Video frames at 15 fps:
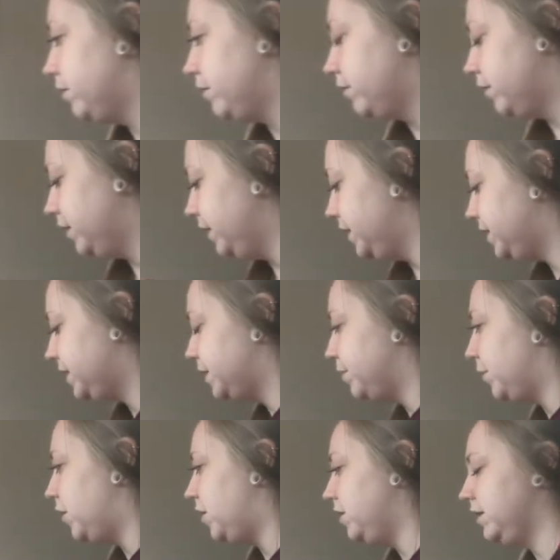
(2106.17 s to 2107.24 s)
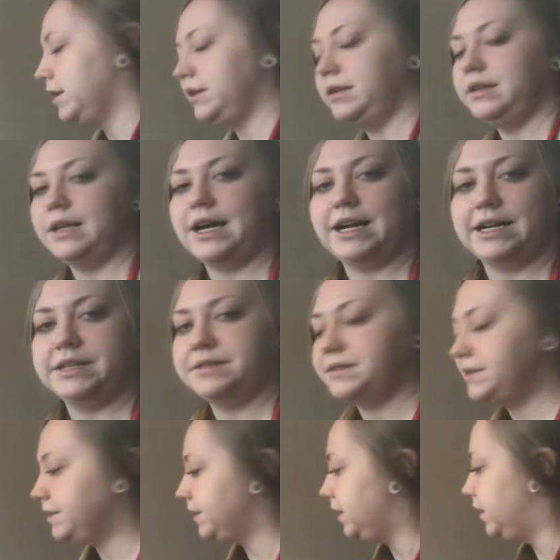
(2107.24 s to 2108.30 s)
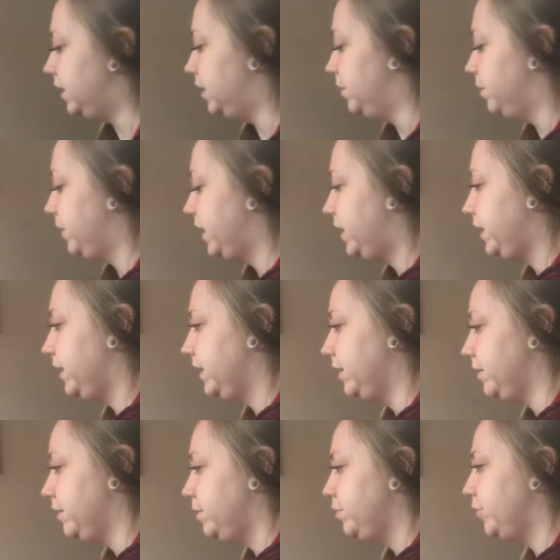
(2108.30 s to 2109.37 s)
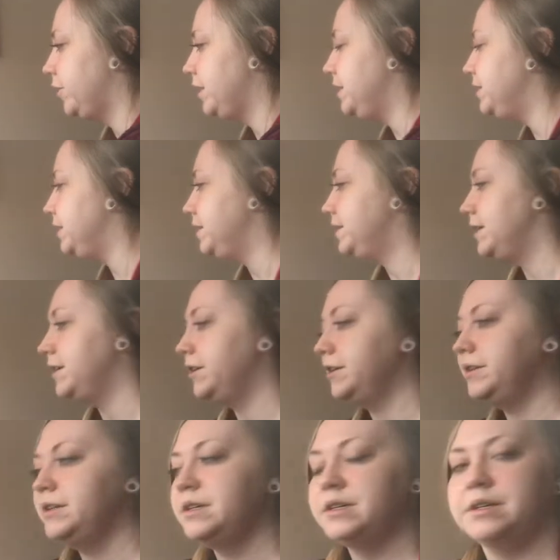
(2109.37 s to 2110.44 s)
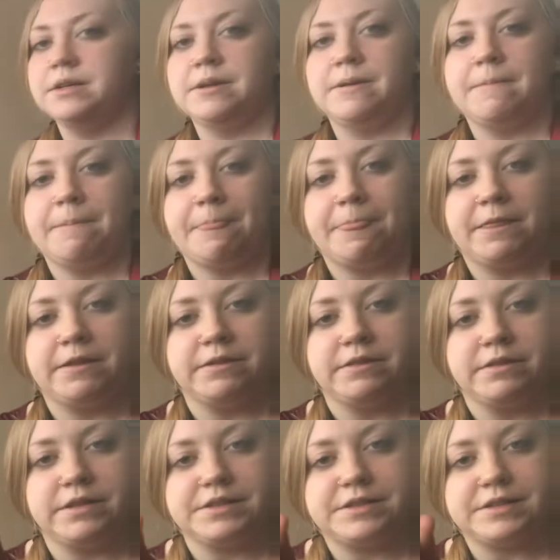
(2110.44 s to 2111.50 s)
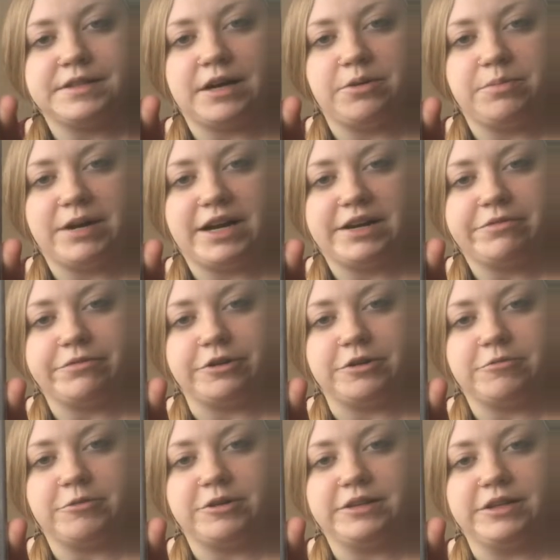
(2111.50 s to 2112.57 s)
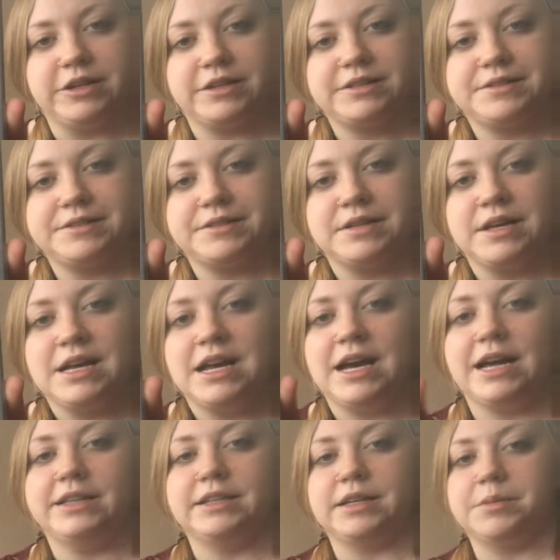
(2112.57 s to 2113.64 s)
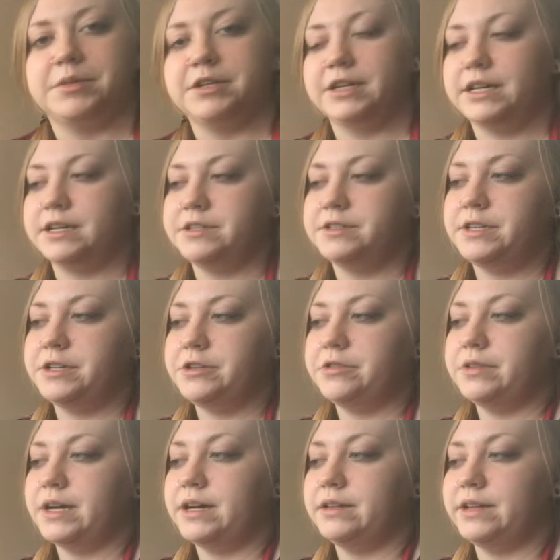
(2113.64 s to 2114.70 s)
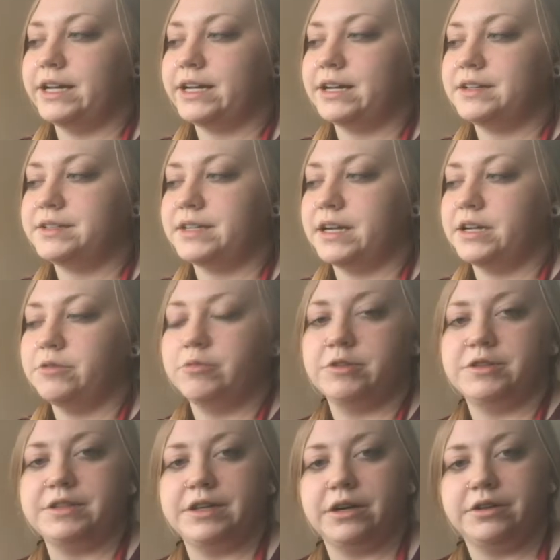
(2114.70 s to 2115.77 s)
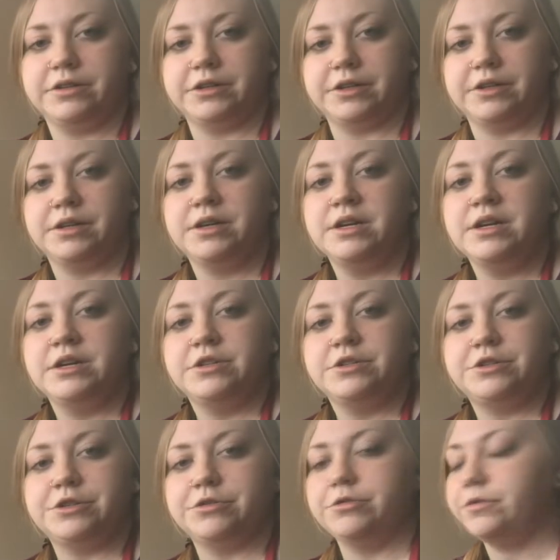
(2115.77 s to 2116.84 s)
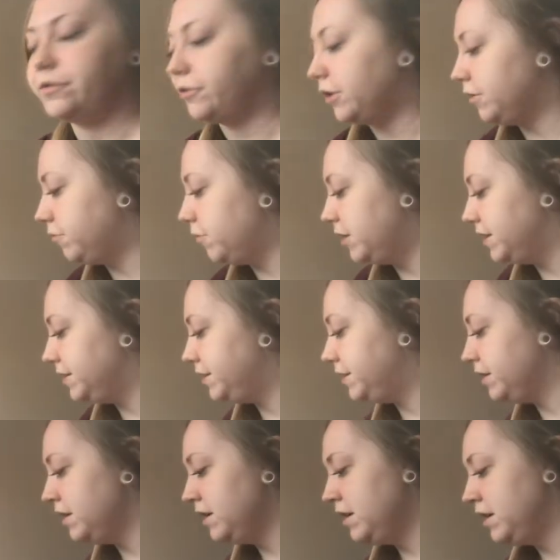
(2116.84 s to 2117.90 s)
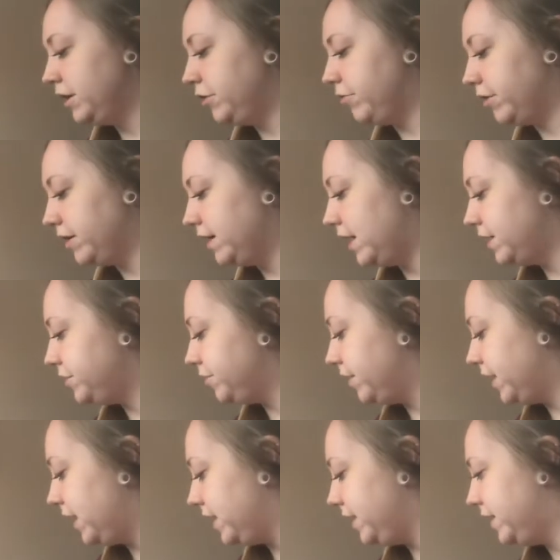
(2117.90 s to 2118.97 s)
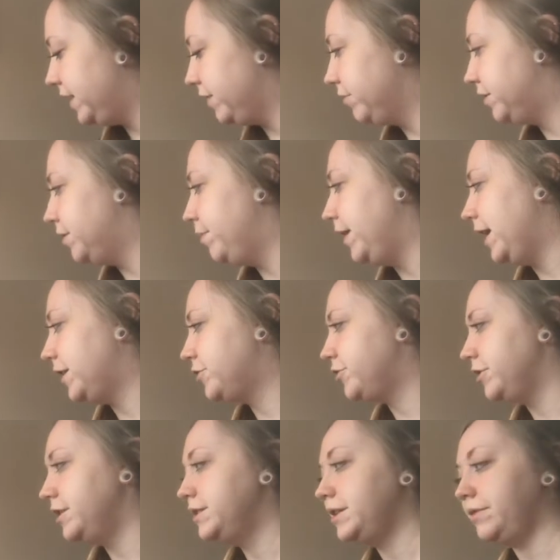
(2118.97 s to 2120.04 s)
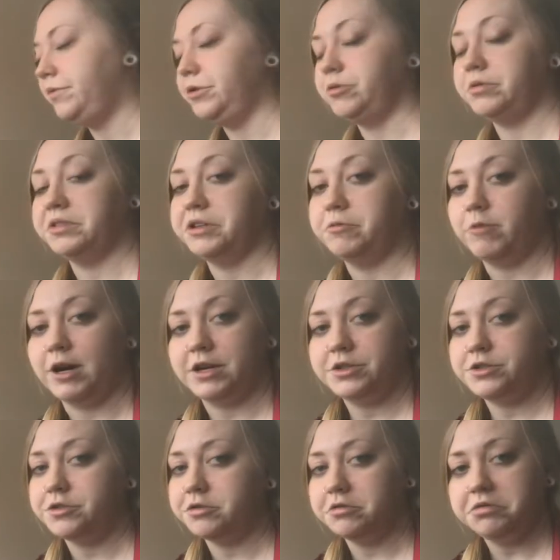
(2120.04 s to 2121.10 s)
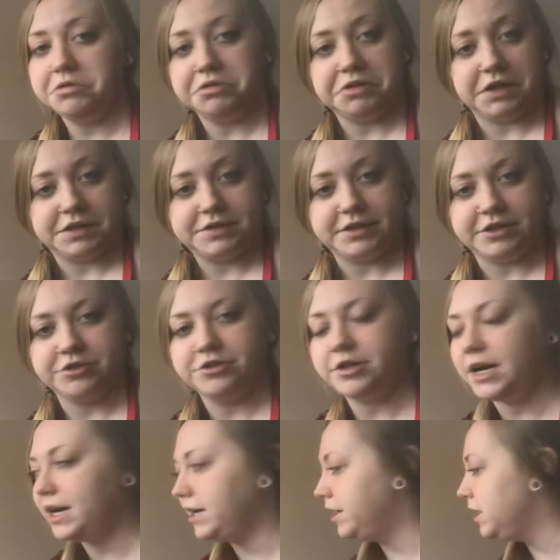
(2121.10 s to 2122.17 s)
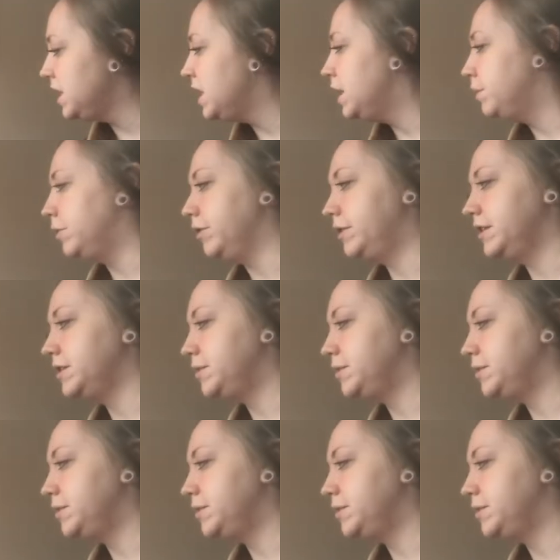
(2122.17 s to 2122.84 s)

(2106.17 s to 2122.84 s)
really small little lines, making it pretty detailed. This is how my front one looks, and then I'm going to continue that, like I said, with the other two front ones. You are not doing anything with the back trees. If you really want to, you guys can try, but with this